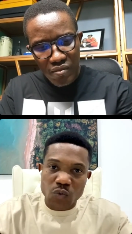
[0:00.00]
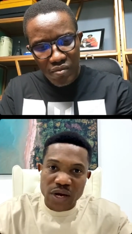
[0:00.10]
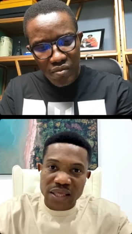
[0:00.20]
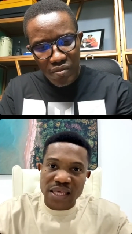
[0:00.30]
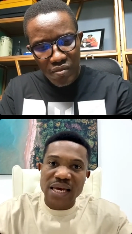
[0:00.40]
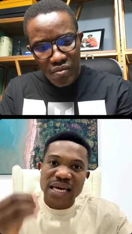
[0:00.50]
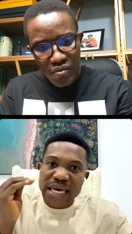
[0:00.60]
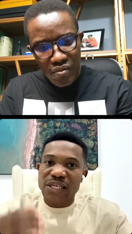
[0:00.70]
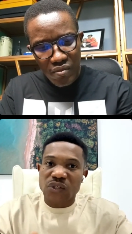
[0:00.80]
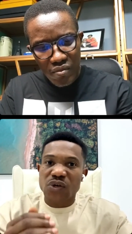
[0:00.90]
Speaker 1: with
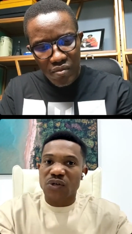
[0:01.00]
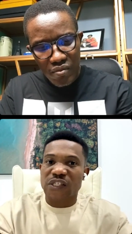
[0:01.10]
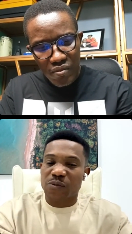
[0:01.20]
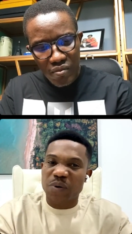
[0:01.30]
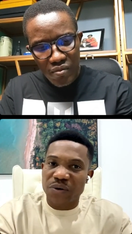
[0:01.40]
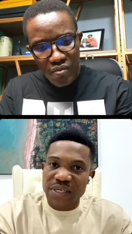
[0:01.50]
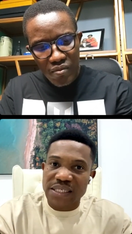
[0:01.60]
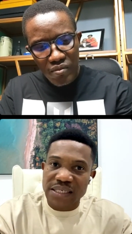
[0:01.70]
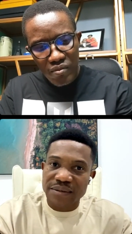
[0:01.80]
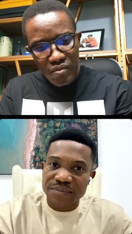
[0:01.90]
is your
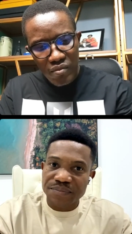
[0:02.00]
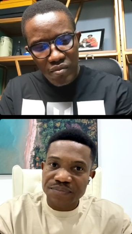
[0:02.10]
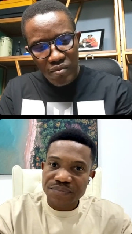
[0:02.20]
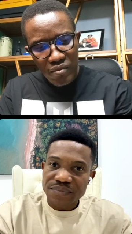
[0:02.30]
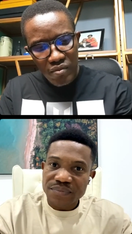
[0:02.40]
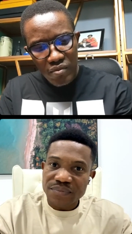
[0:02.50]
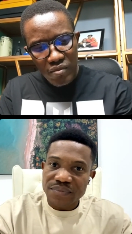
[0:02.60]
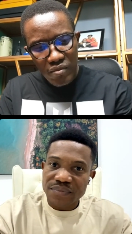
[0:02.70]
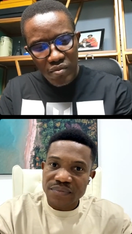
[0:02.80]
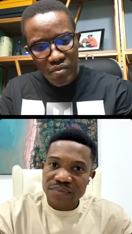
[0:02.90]
spirit.
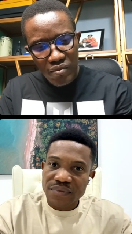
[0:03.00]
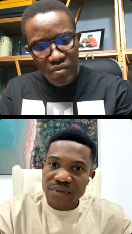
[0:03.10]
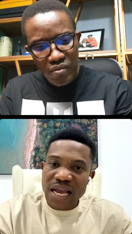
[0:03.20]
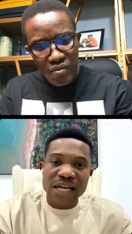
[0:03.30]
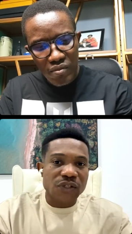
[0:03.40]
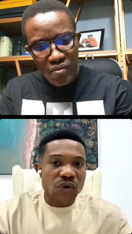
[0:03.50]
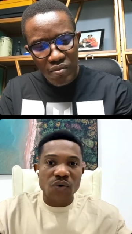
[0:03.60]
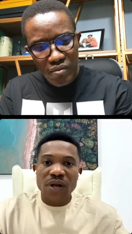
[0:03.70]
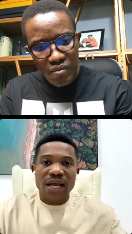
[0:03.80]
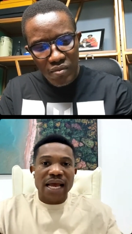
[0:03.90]
And so,
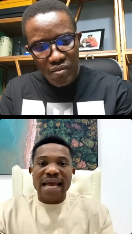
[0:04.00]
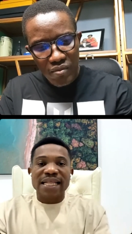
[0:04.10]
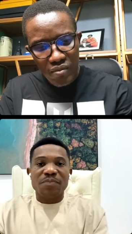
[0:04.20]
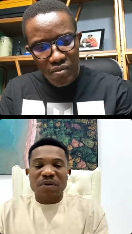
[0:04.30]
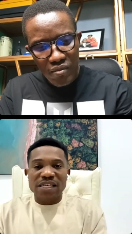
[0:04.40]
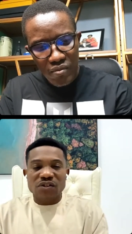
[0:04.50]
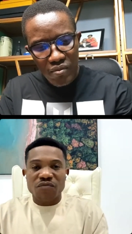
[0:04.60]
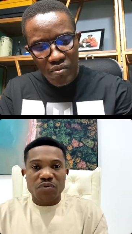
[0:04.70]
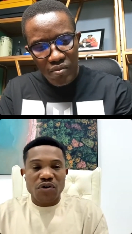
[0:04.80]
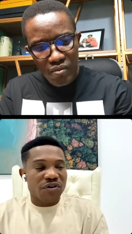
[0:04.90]
in the
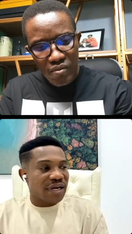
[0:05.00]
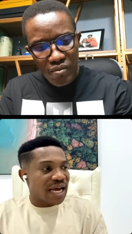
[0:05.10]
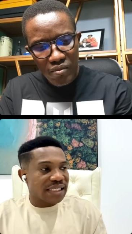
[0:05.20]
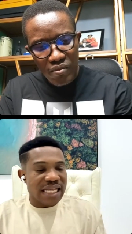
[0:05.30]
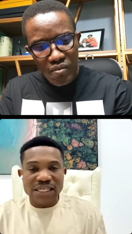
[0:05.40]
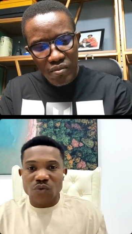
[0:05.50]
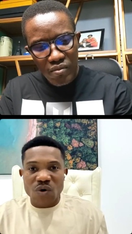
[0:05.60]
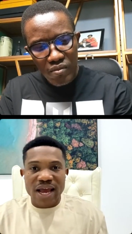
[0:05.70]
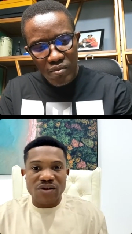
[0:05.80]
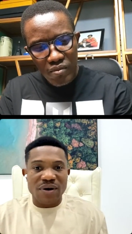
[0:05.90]
place of brokenness, that's
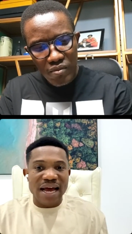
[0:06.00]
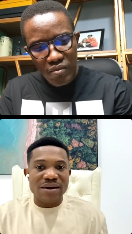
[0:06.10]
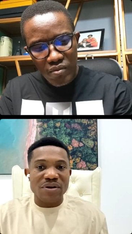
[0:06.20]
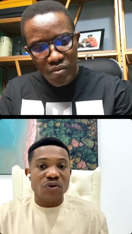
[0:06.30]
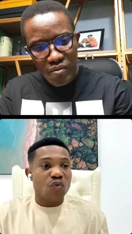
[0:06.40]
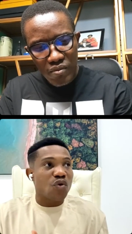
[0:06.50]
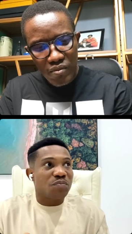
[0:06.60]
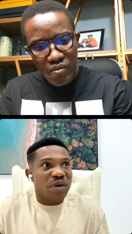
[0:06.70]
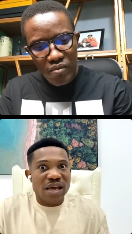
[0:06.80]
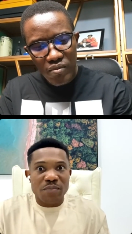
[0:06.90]
where you can you
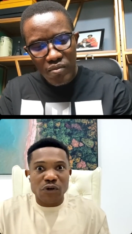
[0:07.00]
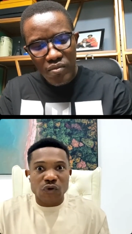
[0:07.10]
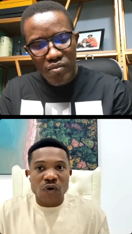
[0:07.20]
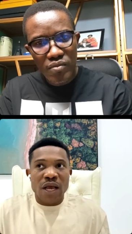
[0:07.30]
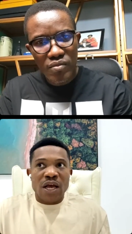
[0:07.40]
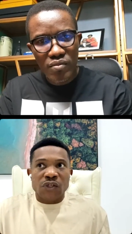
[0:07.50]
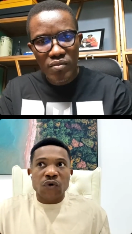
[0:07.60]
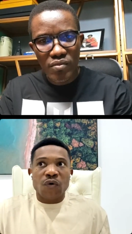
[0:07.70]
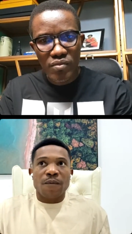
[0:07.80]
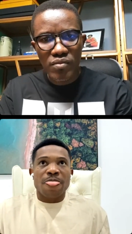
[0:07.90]
would be able to.
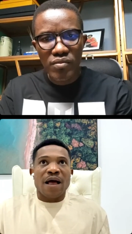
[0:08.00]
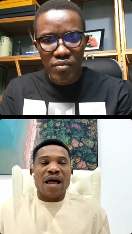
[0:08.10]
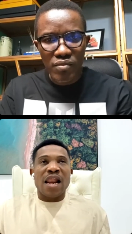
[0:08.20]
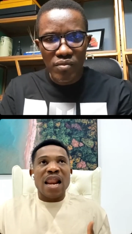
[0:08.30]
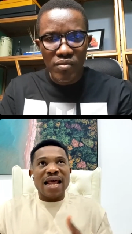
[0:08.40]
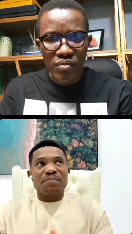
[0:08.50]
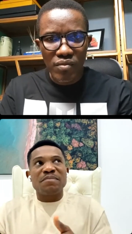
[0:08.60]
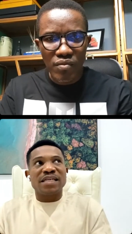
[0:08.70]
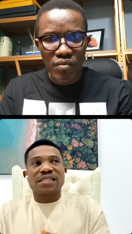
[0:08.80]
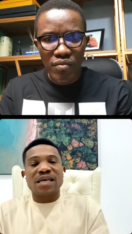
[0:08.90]
So,
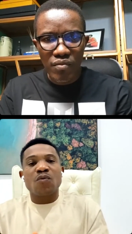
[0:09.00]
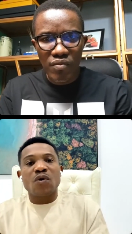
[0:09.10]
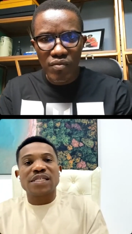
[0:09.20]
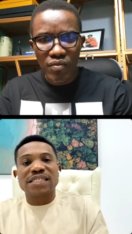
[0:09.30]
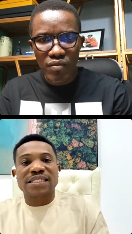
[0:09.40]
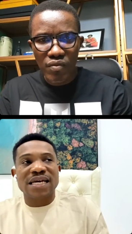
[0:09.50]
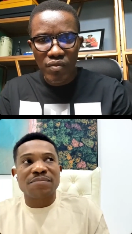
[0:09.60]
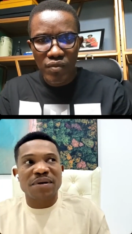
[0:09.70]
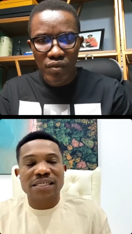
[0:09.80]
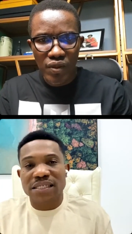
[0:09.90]
let me say what
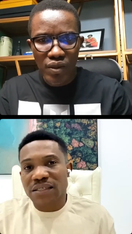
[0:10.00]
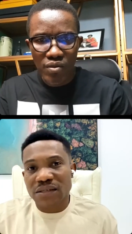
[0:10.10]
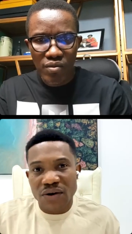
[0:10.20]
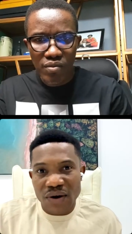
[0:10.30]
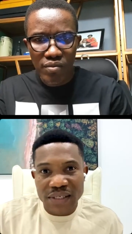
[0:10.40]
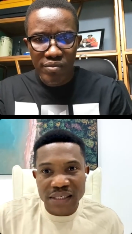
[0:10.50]
discernment is not.